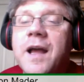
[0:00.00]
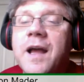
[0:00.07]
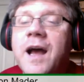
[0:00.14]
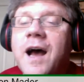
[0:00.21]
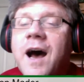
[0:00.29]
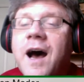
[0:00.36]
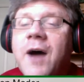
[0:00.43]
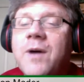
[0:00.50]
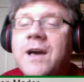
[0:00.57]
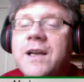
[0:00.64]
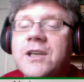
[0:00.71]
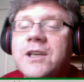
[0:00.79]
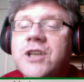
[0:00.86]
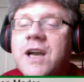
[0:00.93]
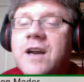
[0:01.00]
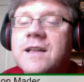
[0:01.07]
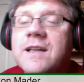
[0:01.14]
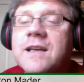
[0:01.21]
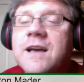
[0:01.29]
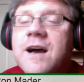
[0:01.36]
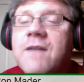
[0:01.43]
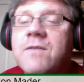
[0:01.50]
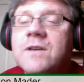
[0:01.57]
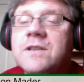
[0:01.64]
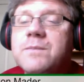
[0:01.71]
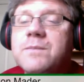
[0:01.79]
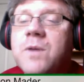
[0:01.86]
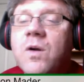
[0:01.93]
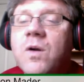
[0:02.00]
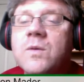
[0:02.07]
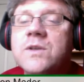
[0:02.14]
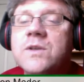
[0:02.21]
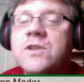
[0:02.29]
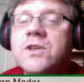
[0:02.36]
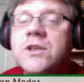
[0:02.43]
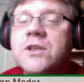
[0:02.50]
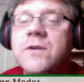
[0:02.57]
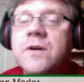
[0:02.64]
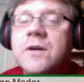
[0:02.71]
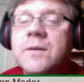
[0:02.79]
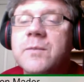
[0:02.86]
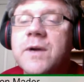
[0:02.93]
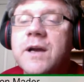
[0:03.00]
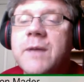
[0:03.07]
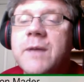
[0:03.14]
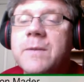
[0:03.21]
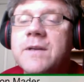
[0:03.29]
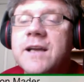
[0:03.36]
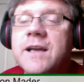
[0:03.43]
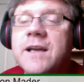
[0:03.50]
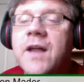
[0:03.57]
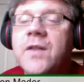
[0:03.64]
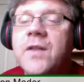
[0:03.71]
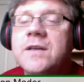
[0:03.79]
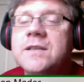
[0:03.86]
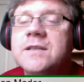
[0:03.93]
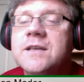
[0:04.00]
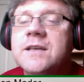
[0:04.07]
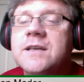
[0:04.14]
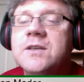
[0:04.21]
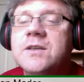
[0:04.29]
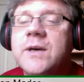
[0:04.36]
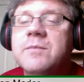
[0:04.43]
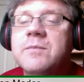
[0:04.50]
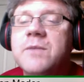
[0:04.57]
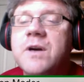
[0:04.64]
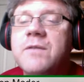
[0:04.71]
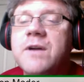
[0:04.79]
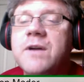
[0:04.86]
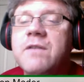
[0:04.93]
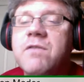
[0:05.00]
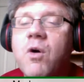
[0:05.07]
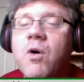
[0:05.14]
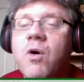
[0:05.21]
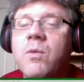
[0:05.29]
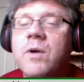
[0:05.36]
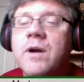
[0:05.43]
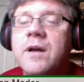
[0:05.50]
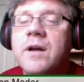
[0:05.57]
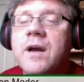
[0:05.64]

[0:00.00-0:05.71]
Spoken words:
I wanted to share that the conference in Poland was useful in bringing people together and discussing ways of moving forward.